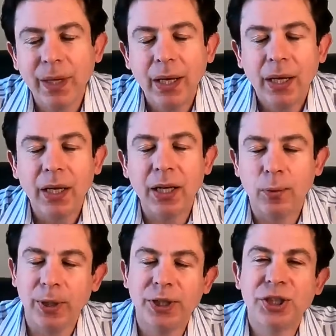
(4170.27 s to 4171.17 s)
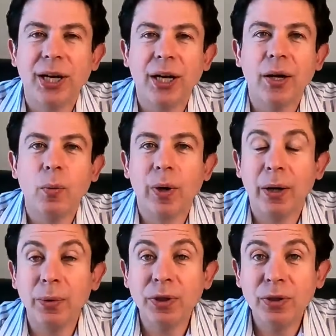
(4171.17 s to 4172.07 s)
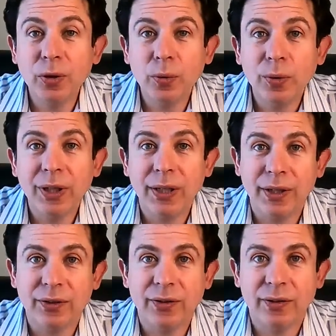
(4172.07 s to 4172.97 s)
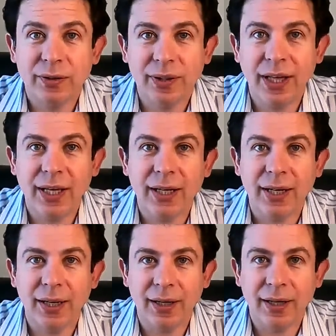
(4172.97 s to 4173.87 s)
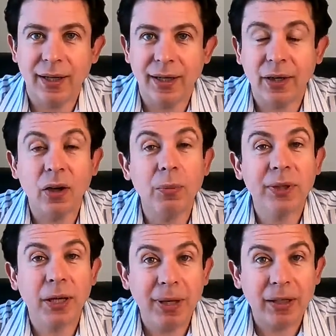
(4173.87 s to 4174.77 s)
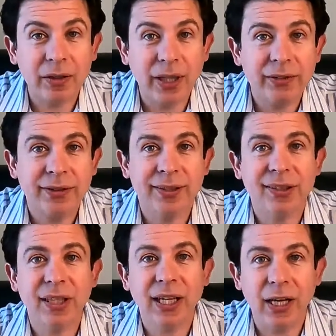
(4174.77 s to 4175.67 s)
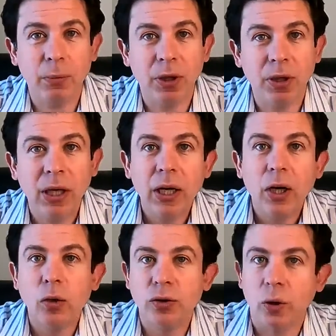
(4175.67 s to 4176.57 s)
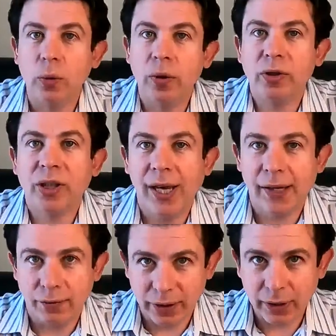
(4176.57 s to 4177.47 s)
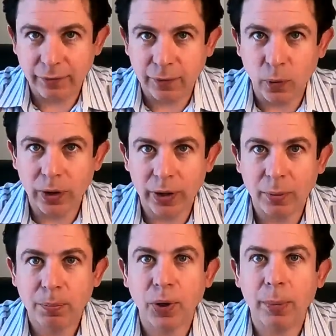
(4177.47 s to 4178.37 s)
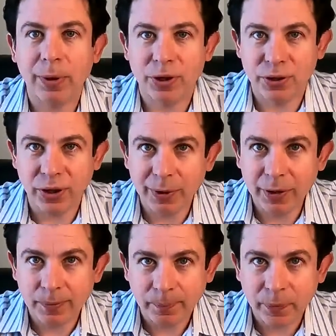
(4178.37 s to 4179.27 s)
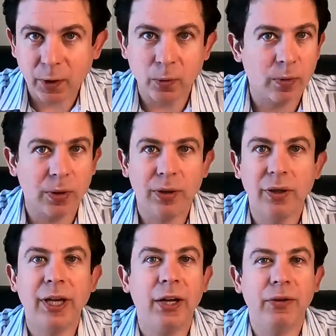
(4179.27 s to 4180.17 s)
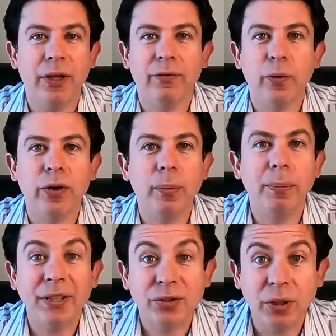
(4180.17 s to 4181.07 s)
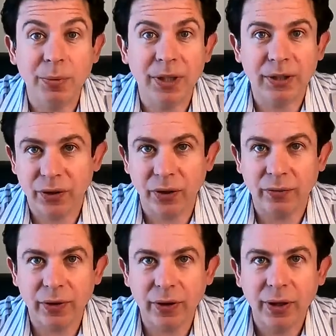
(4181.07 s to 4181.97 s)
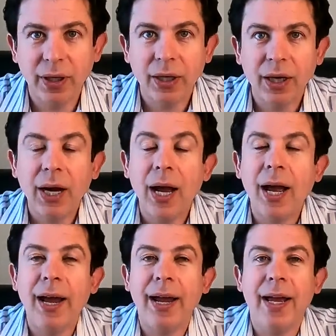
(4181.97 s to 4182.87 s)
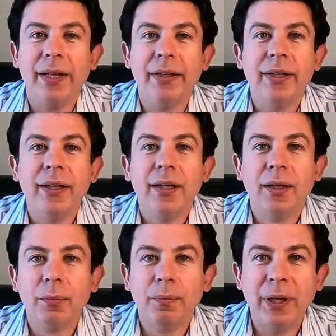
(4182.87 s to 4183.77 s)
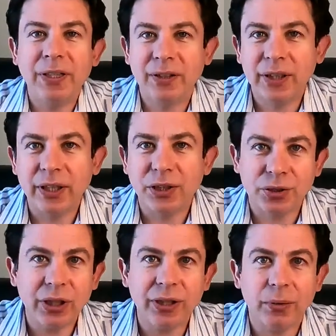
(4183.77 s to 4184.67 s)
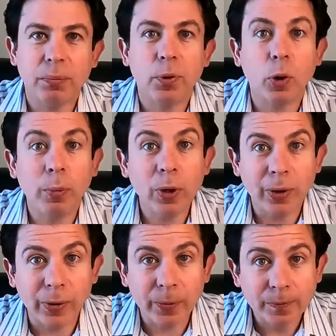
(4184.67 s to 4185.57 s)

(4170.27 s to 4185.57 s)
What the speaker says: in which what I would do is take a complicated medical case, a sick animal whose owners can't really afford proper treatment or can't really afford the best treatment that's on offer, and basically treating them pro bono,